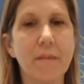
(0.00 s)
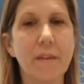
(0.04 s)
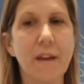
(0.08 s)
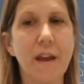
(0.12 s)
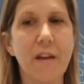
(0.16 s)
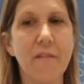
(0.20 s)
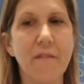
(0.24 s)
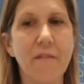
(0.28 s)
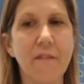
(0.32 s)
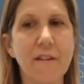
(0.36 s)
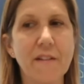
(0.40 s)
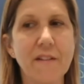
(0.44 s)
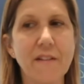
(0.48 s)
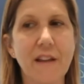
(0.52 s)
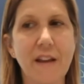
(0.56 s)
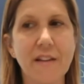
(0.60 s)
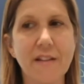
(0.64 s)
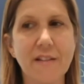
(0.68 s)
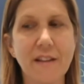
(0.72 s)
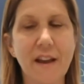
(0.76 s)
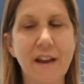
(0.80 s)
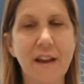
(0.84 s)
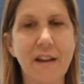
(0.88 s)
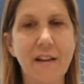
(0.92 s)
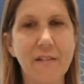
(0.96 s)
the
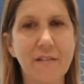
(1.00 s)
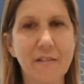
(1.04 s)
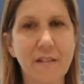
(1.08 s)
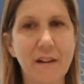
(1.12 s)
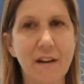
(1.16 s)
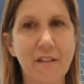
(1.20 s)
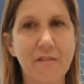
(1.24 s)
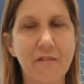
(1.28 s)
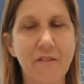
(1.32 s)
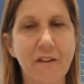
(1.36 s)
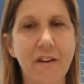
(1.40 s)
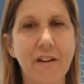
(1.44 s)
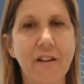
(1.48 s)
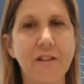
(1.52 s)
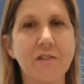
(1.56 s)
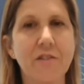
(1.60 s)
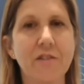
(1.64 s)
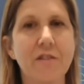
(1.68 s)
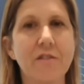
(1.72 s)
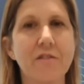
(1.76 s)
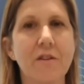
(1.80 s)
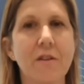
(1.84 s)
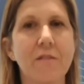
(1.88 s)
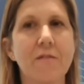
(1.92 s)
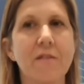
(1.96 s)
FSISAC, uh,
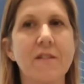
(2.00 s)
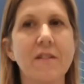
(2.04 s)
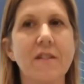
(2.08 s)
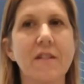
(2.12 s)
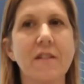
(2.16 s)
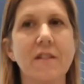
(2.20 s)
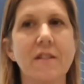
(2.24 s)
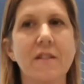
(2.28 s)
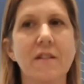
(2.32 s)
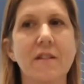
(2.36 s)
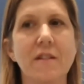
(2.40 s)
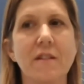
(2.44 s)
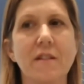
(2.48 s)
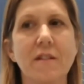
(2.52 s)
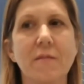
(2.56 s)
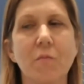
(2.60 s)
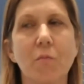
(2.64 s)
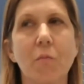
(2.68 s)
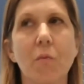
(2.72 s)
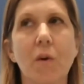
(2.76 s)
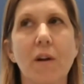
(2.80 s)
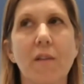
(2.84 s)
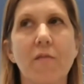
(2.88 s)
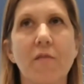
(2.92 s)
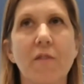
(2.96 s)
Financial Services, is
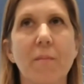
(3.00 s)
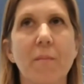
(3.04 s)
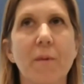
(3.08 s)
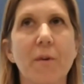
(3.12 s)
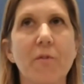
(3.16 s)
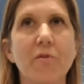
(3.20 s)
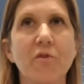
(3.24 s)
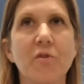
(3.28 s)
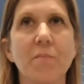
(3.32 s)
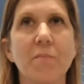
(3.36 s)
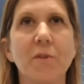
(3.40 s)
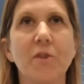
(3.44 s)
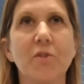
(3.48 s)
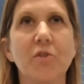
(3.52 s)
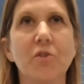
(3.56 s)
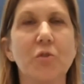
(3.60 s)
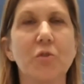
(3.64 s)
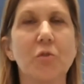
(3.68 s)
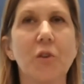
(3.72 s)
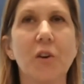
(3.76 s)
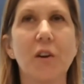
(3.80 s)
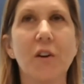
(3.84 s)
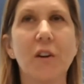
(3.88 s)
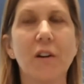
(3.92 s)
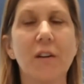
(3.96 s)
one of the most
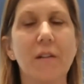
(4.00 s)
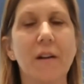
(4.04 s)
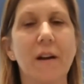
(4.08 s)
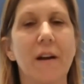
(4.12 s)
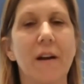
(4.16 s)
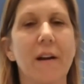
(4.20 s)
mature.